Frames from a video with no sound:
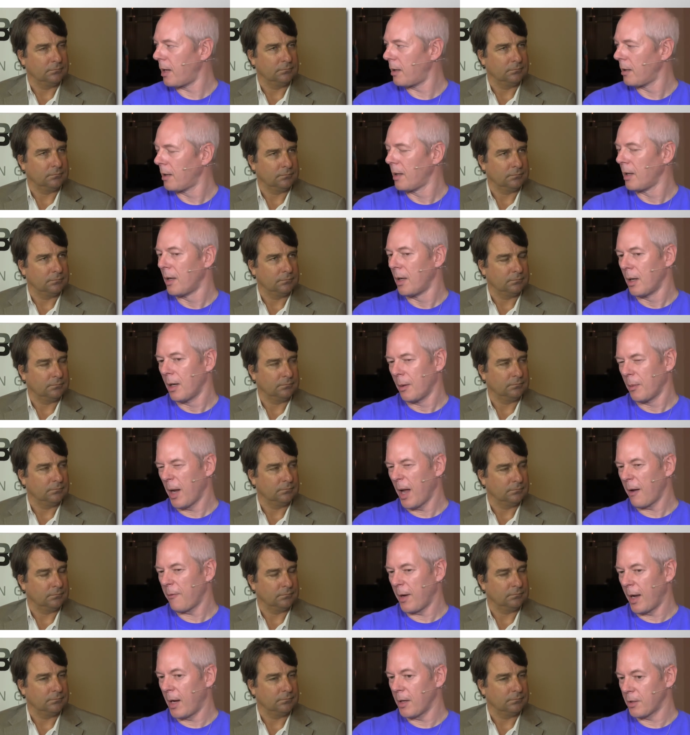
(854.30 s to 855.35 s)
Speaker 1: that. We
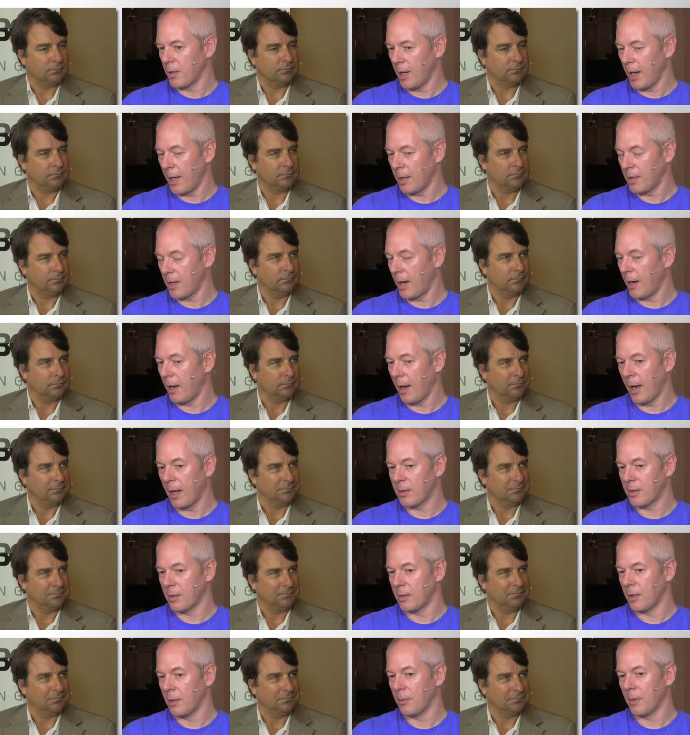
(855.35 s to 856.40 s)
haven't actually had to,
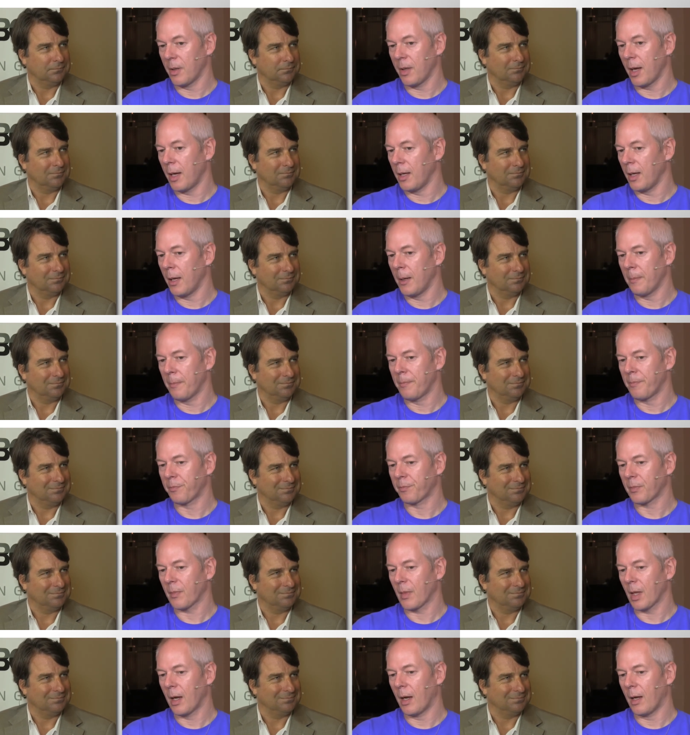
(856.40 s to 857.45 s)
had to deal with that yet.
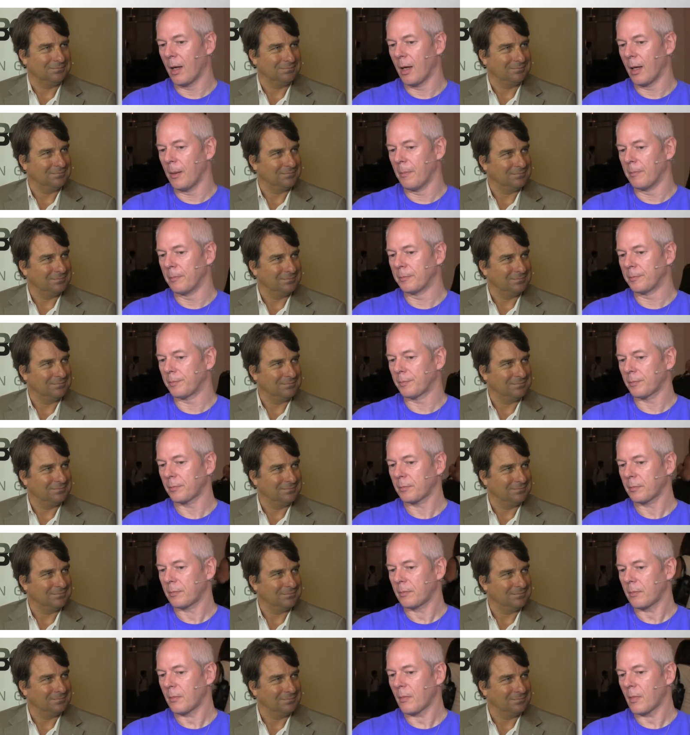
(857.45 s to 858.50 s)
Um,
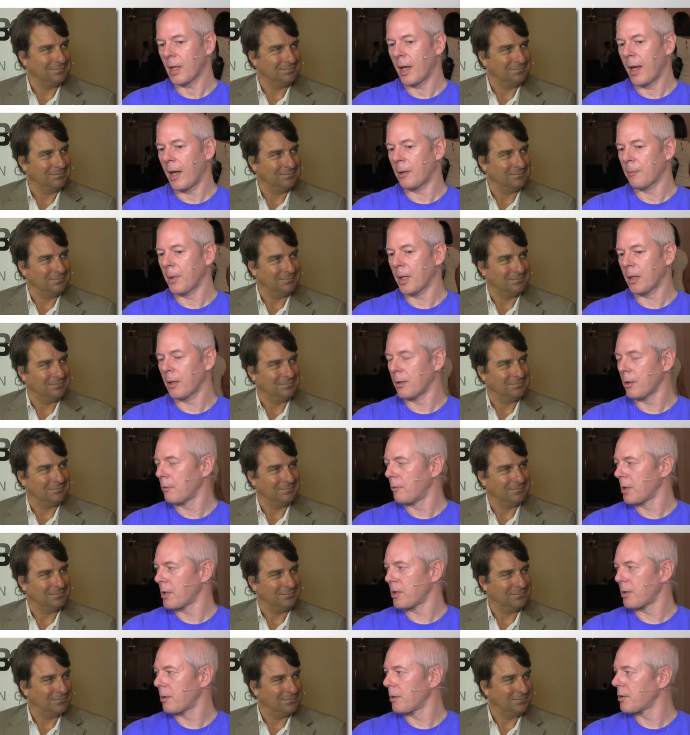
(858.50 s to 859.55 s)
and we can do
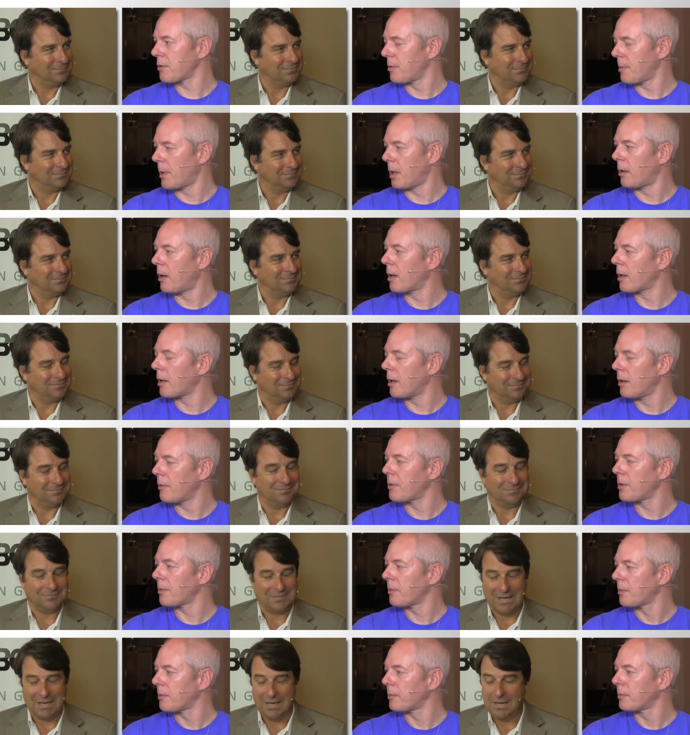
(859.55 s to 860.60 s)
restores from our
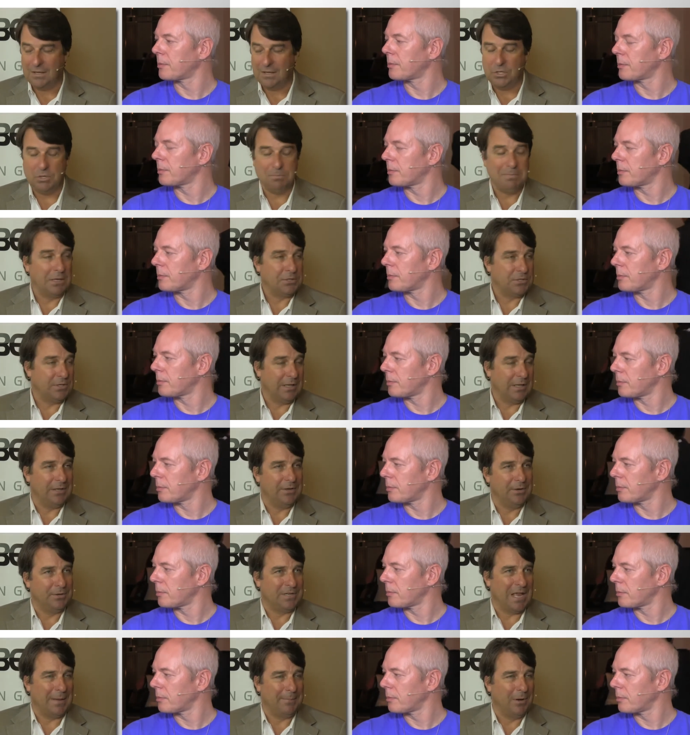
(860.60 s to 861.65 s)
Speaker 2: archives. You mentioned that
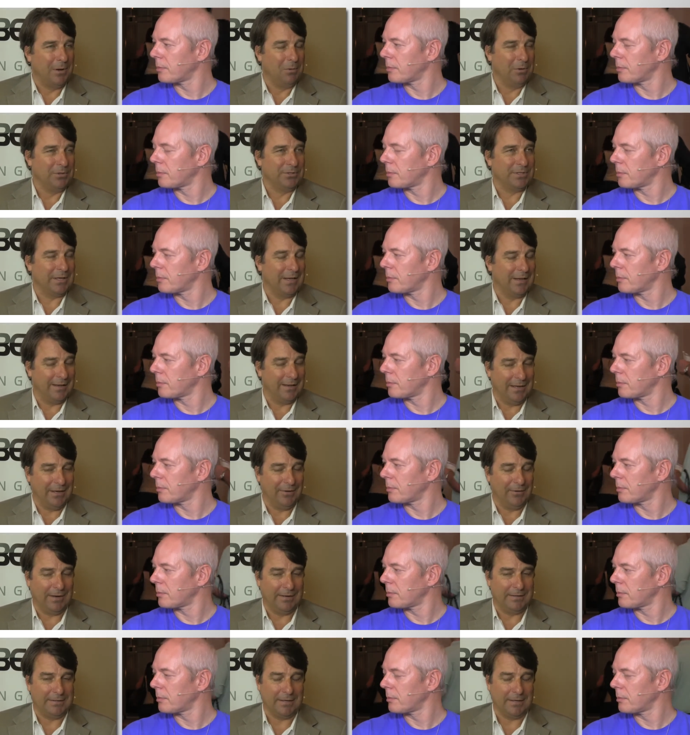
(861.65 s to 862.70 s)
your demo was uh, here
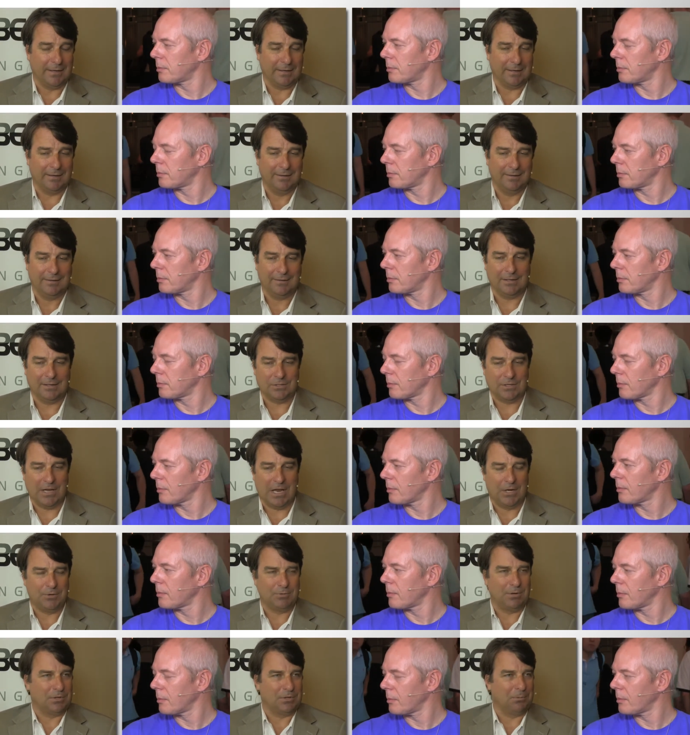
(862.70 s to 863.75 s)
at uh,
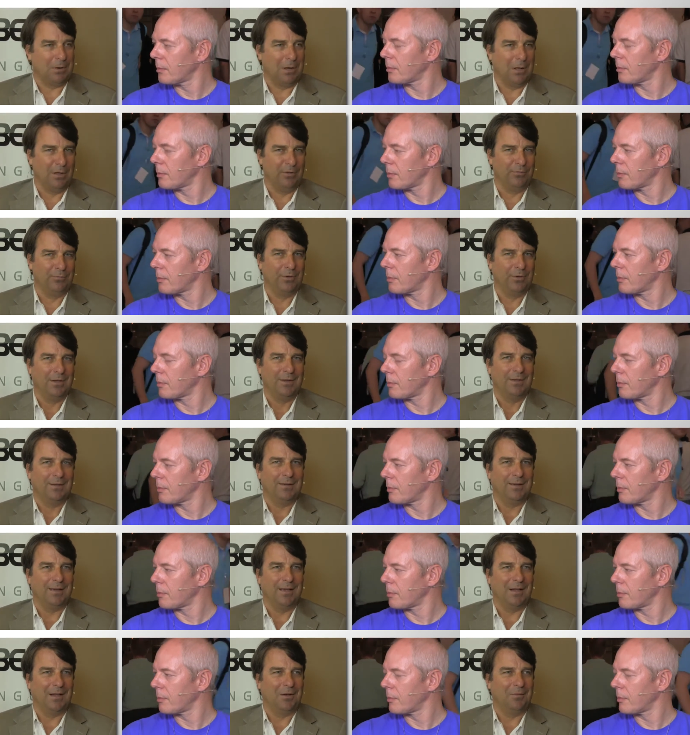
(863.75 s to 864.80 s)
Cassandra 12,
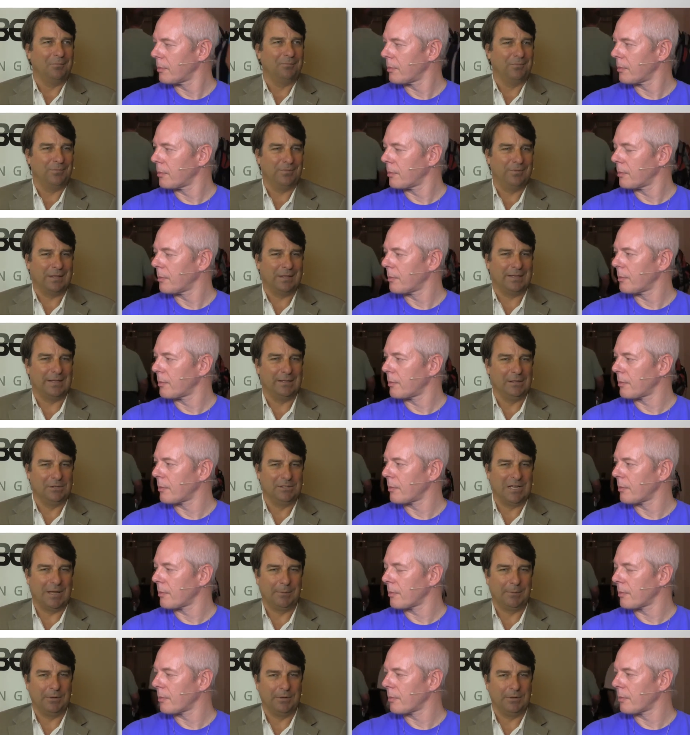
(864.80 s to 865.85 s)
um, the killer
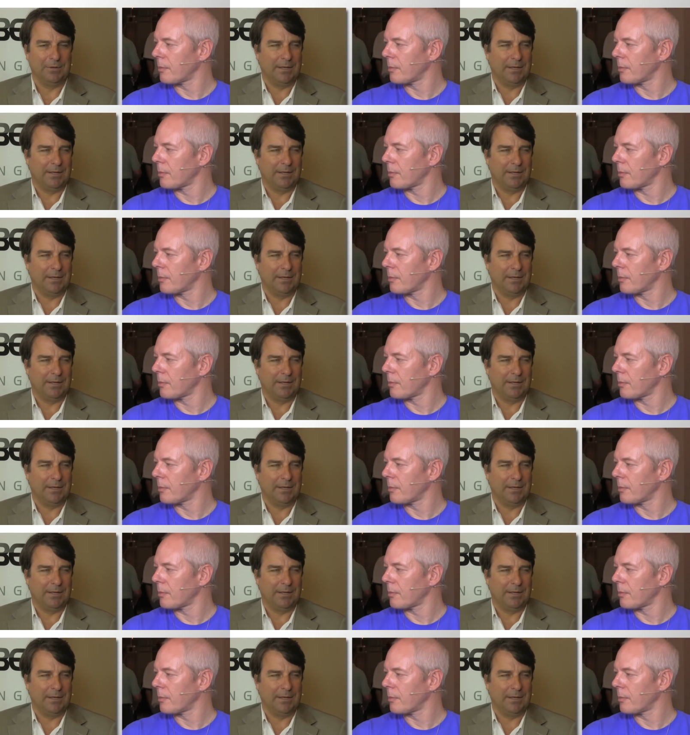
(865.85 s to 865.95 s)
demo you